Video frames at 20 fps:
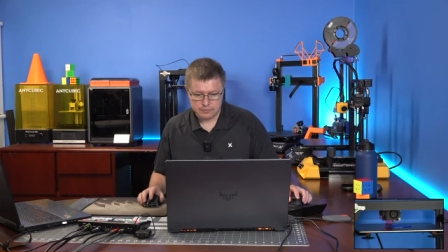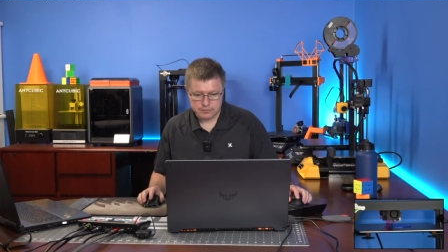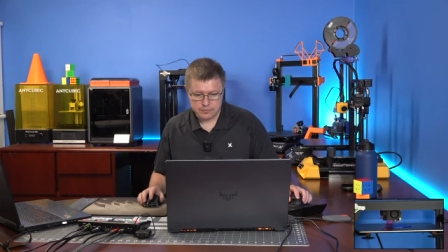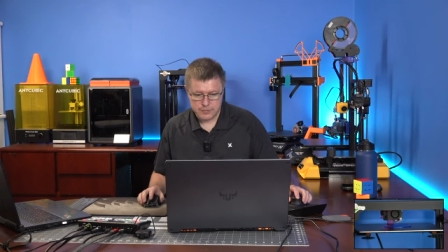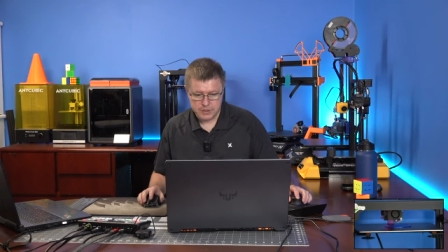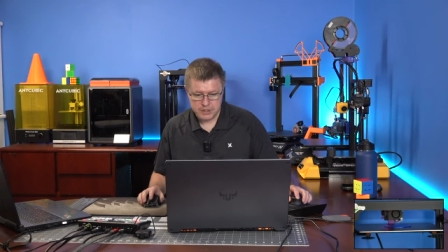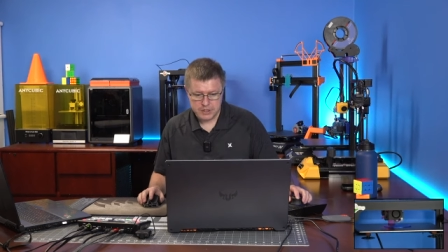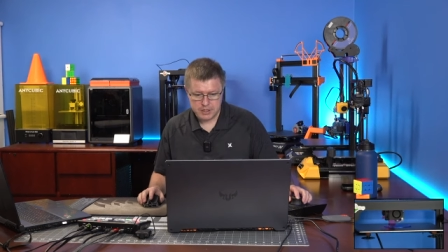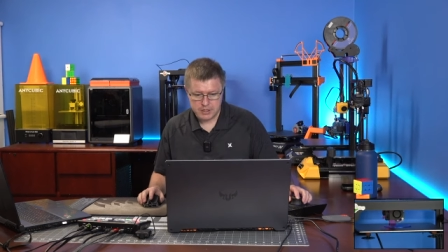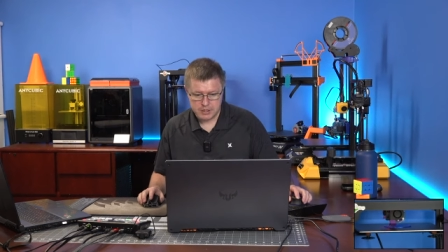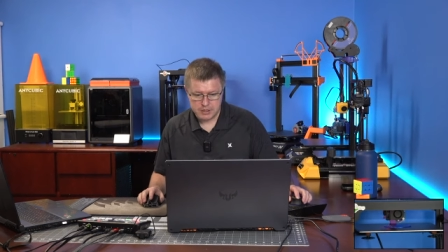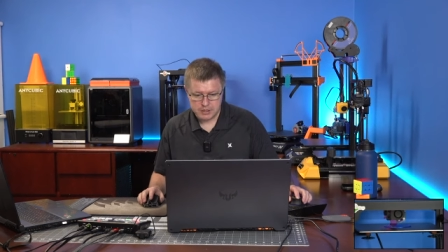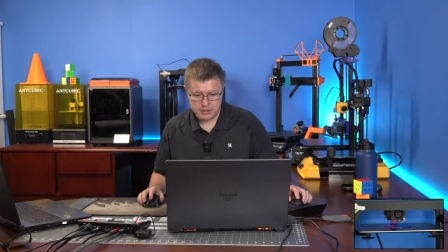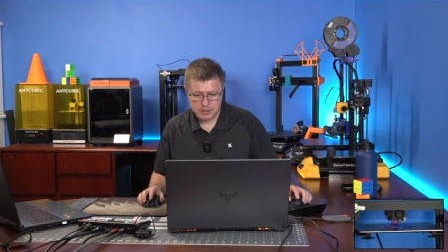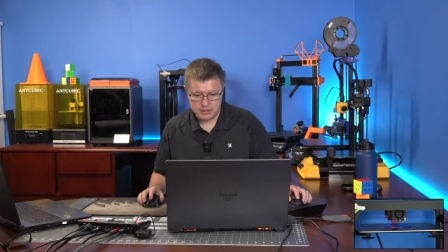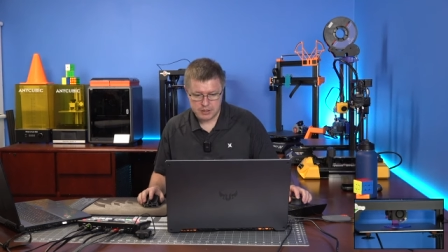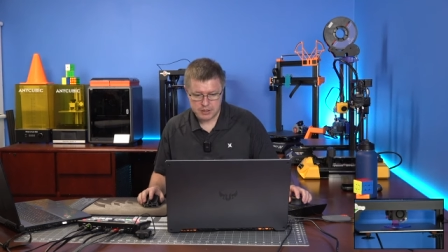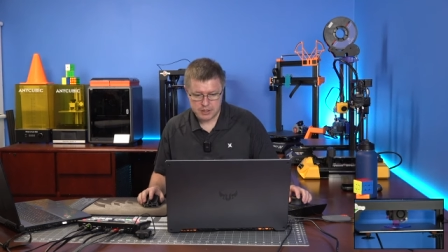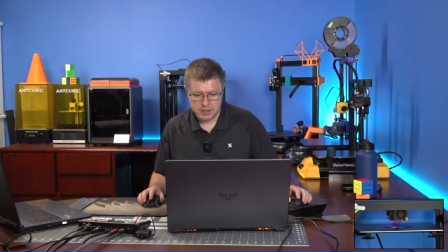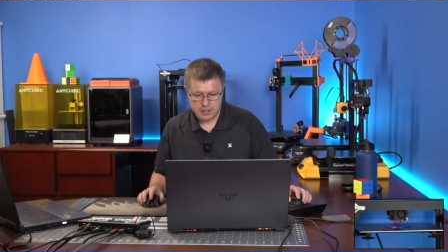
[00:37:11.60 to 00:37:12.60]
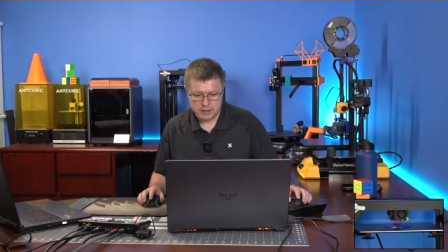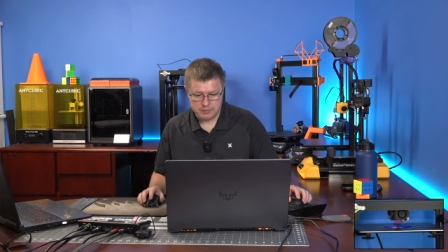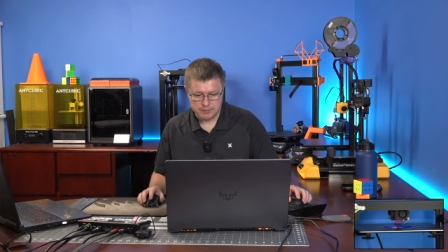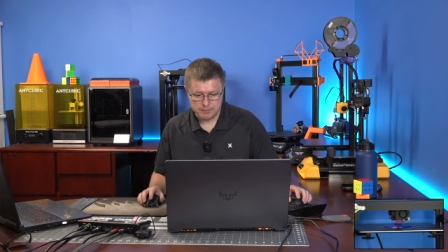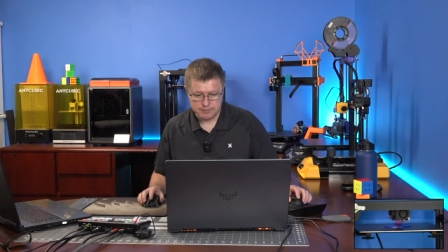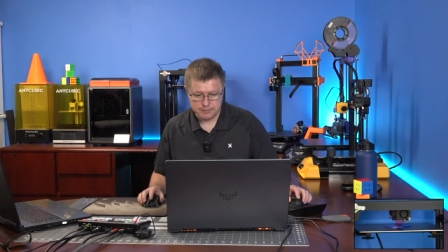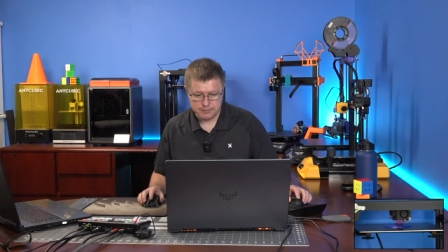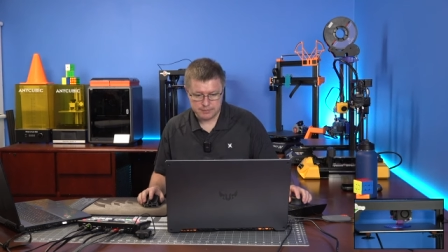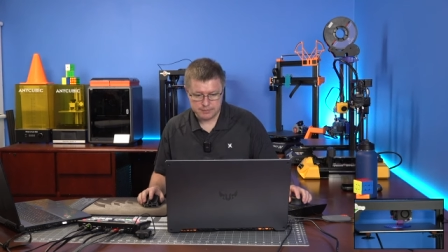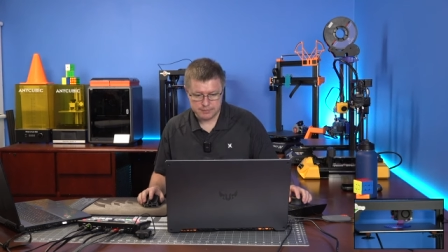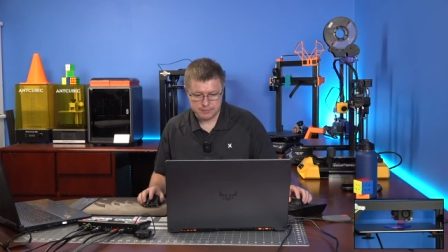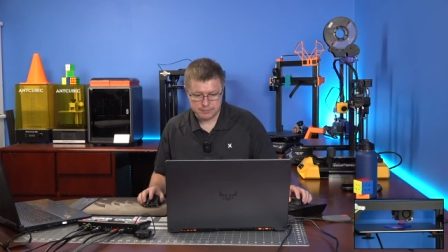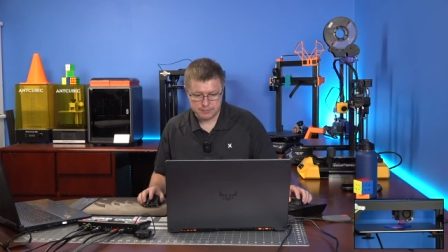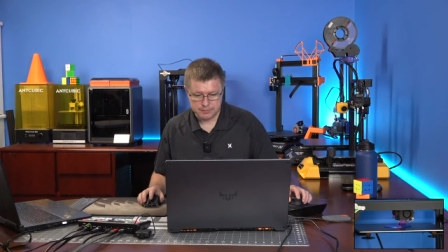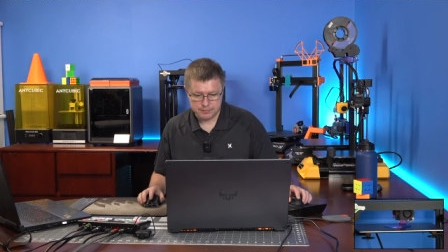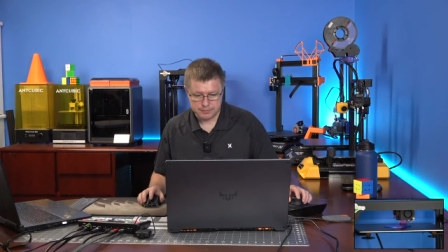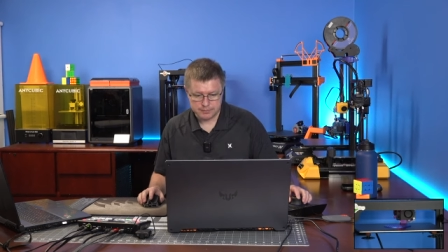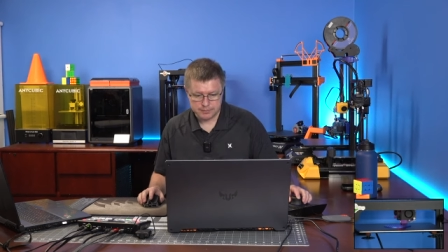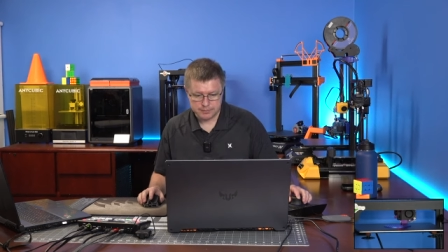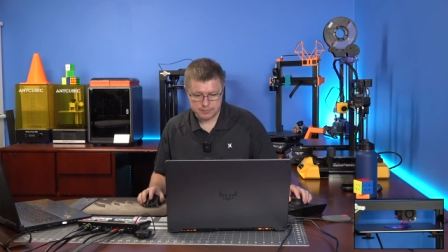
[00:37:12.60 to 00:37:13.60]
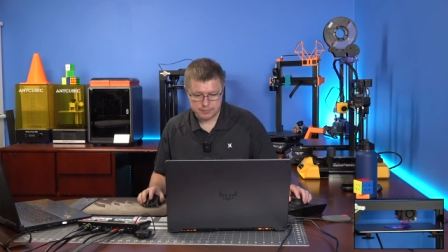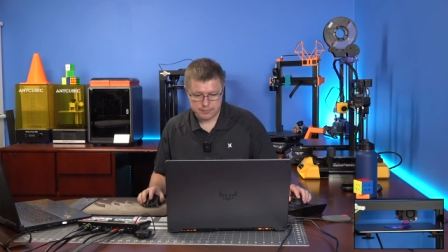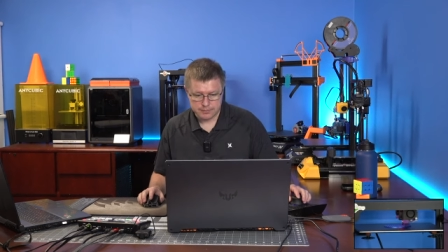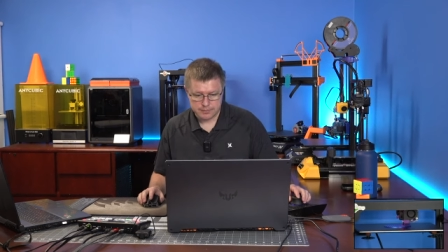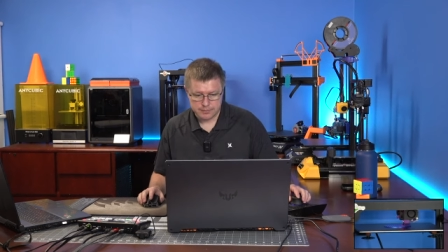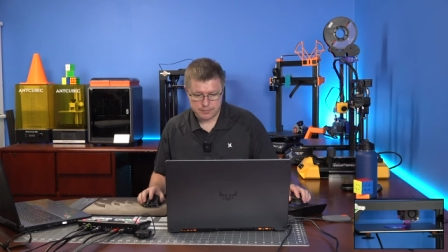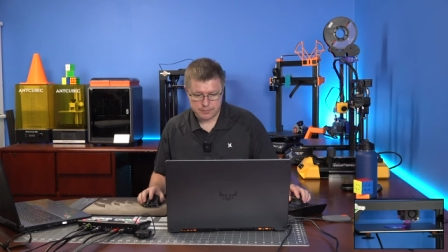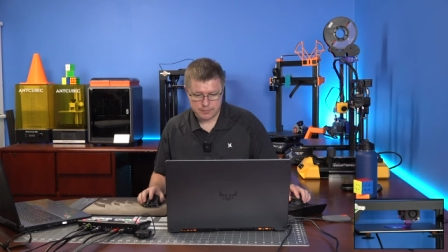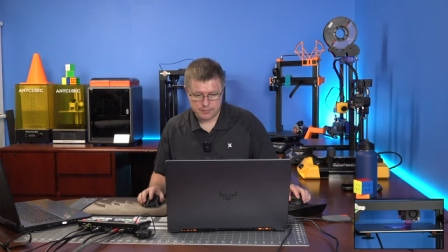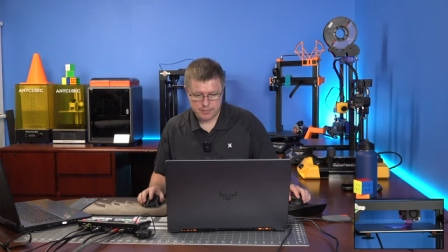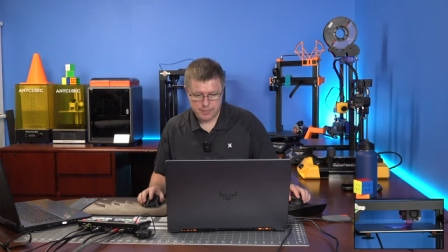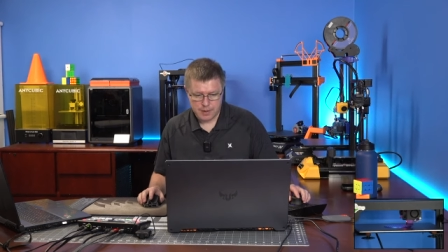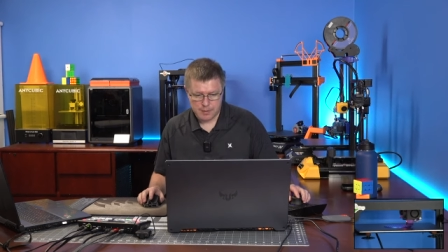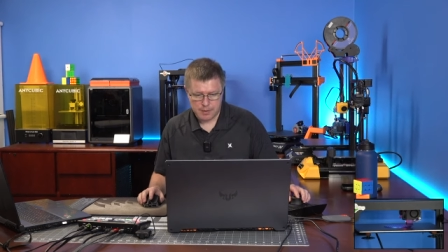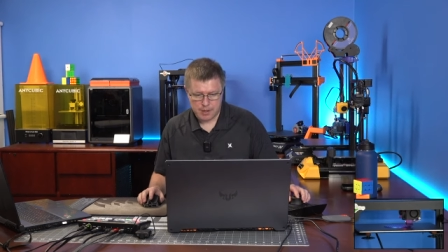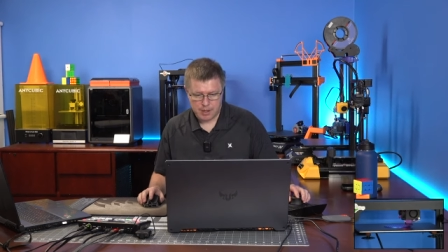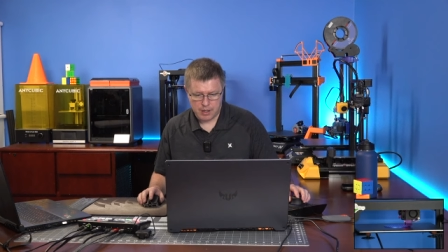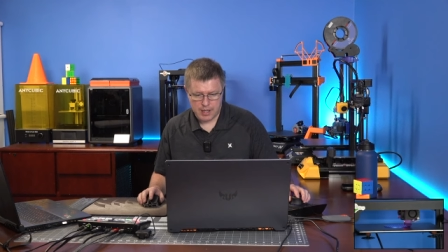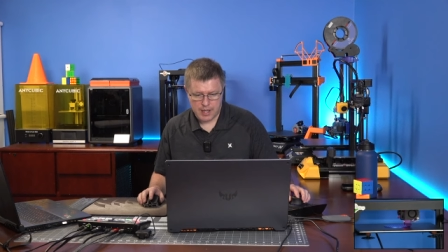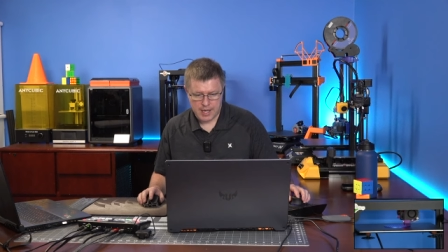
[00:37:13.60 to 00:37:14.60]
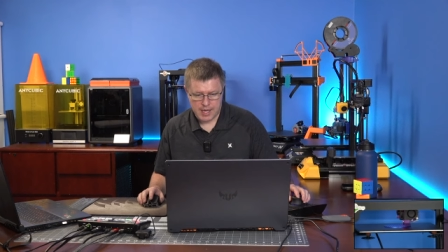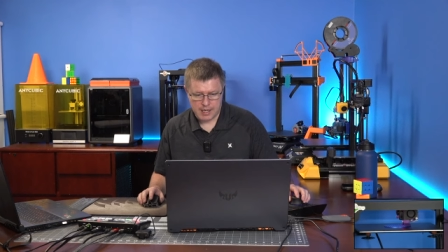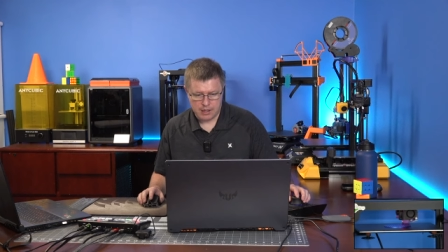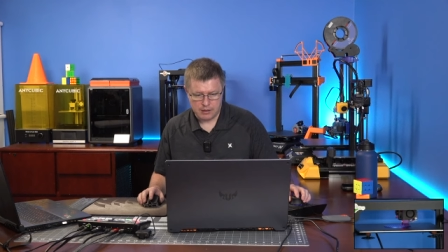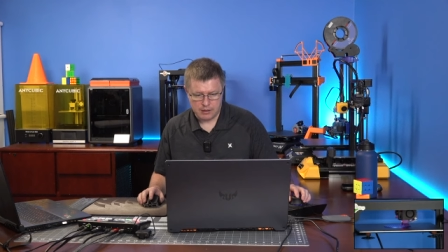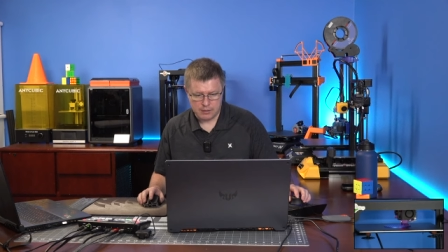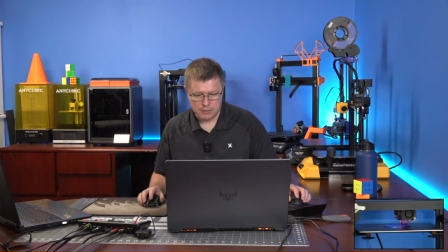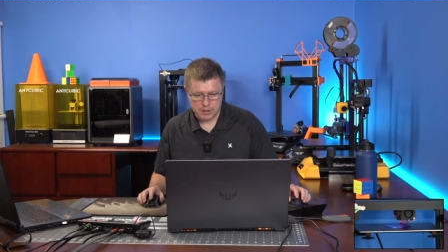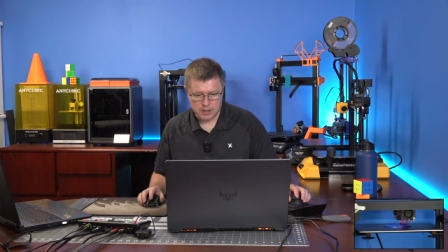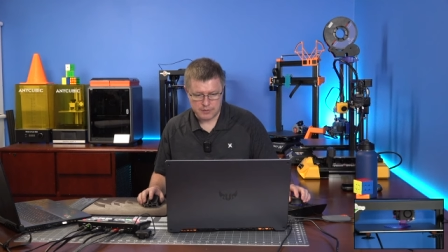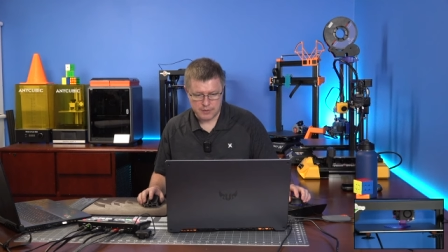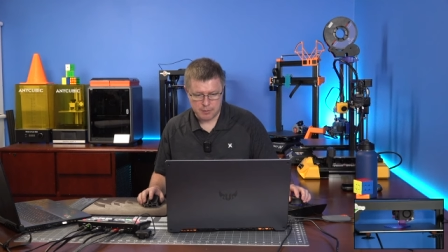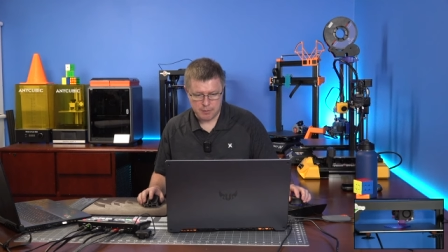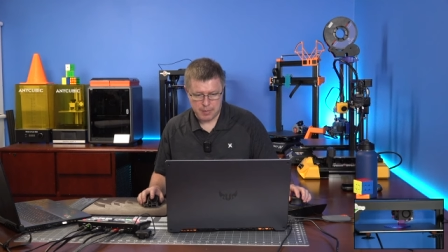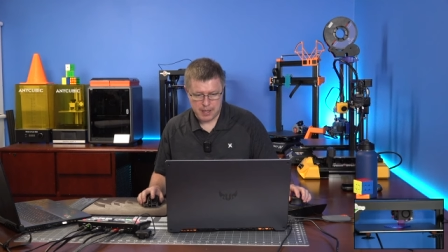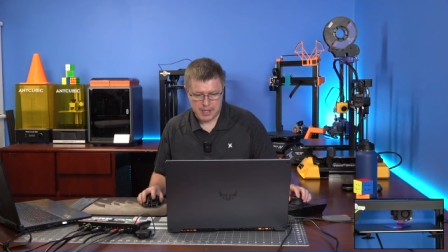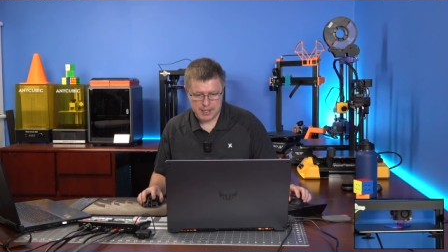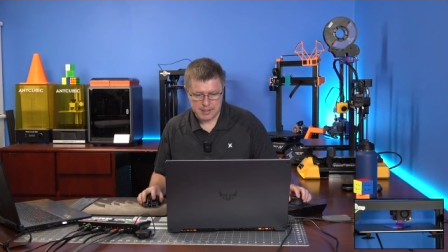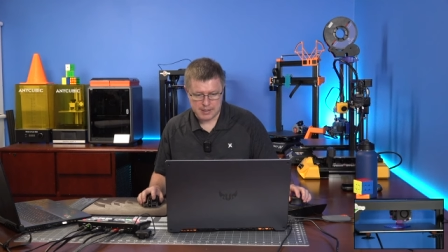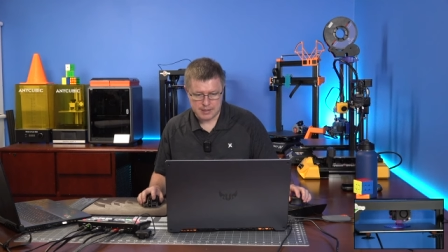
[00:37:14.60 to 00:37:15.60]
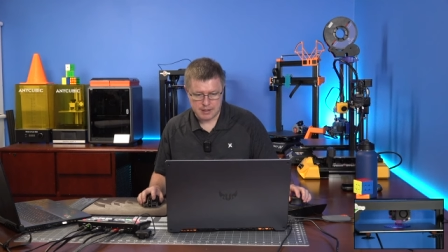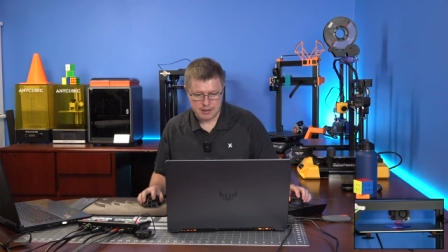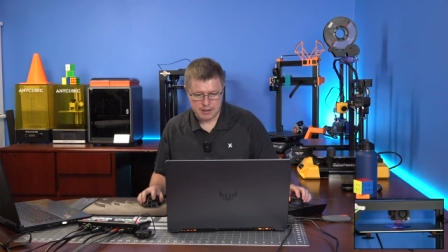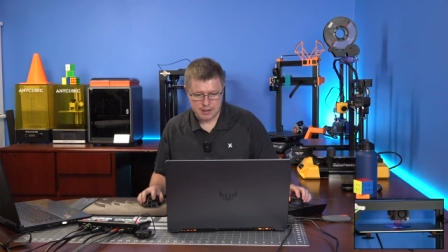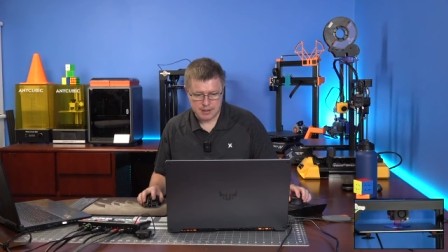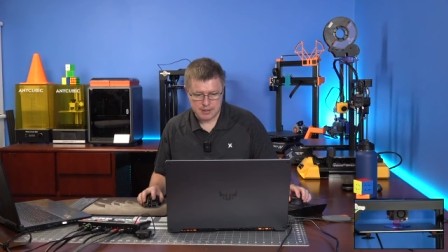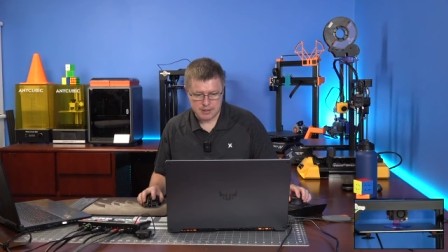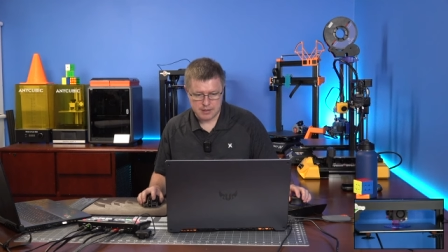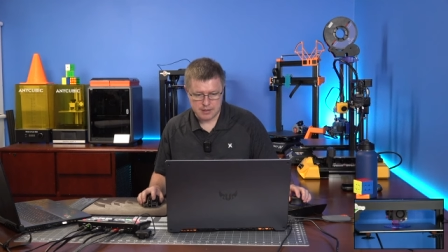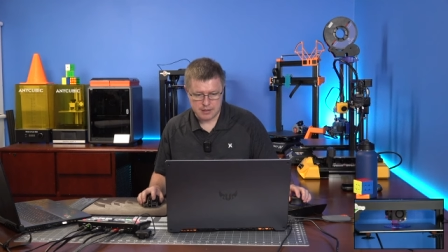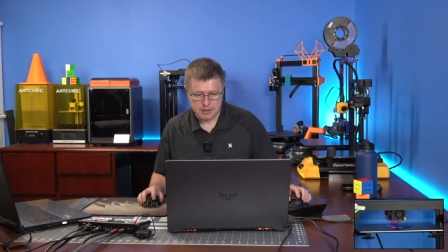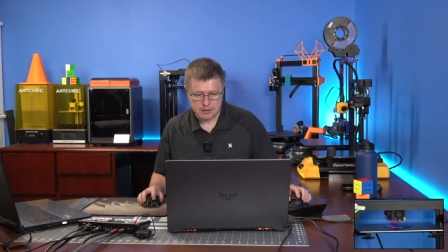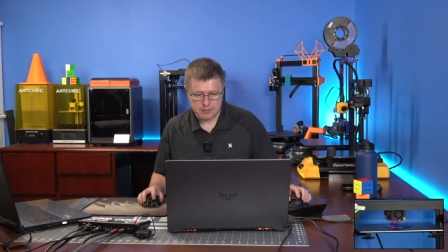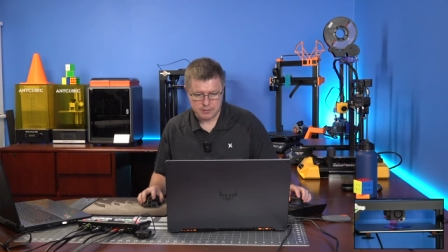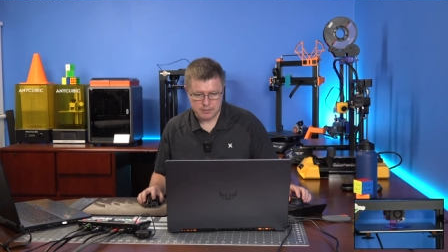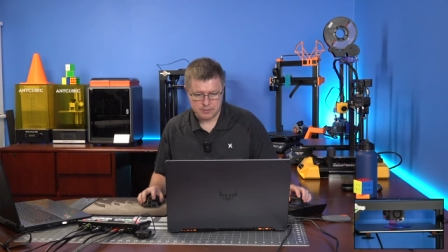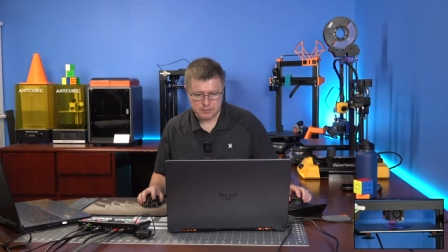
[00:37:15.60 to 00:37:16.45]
So this looks good. Maybe I'll add a little bit of a base to this, though.